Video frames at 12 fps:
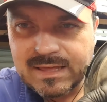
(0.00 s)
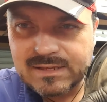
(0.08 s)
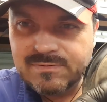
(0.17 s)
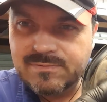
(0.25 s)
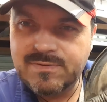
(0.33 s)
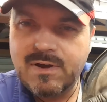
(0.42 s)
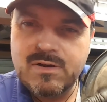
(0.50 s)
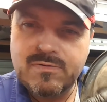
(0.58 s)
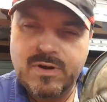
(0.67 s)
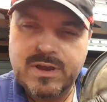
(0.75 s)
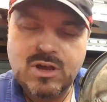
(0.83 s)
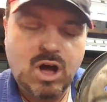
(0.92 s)
That's very,
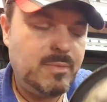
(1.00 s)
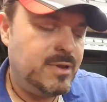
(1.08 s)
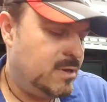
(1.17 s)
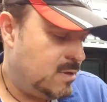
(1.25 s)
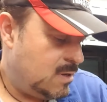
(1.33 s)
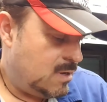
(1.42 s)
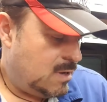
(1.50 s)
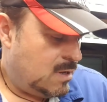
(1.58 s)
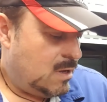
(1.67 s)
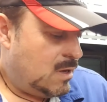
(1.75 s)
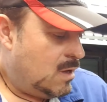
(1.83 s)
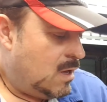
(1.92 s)
very common
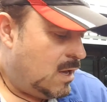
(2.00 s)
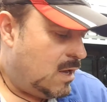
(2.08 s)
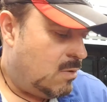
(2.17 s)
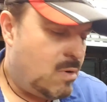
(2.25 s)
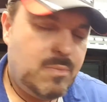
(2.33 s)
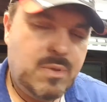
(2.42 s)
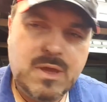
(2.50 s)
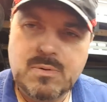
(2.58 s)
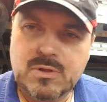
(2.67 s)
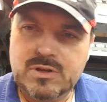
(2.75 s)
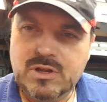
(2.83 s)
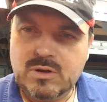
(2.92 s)
when
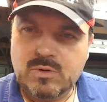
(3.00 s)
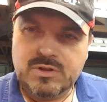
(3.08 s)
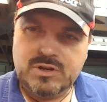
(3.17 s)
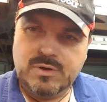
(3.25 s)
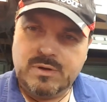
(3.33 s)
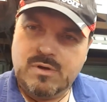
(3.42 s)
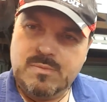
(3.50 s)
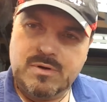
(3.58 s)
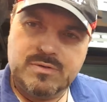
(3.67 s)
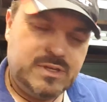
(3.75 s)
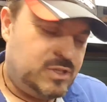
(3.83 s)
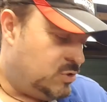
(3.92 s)
people that don't know what they're doing
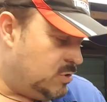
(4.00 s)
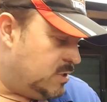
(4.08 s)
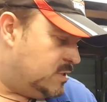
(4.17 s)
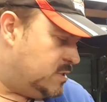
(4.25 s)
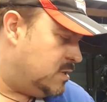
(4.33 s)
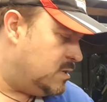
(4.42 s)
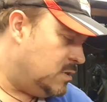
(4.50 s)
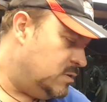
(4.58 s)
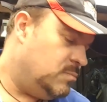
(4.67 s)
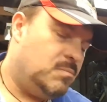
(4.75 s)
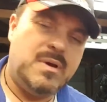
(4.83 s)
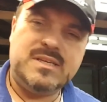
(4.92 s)
rebuild these struts
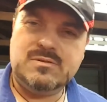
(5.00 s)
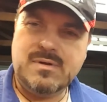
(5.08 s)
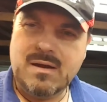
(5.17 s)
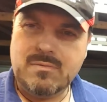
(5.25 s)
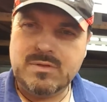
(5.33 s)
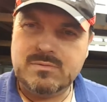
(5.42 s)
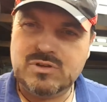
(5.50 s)
and mess around with them,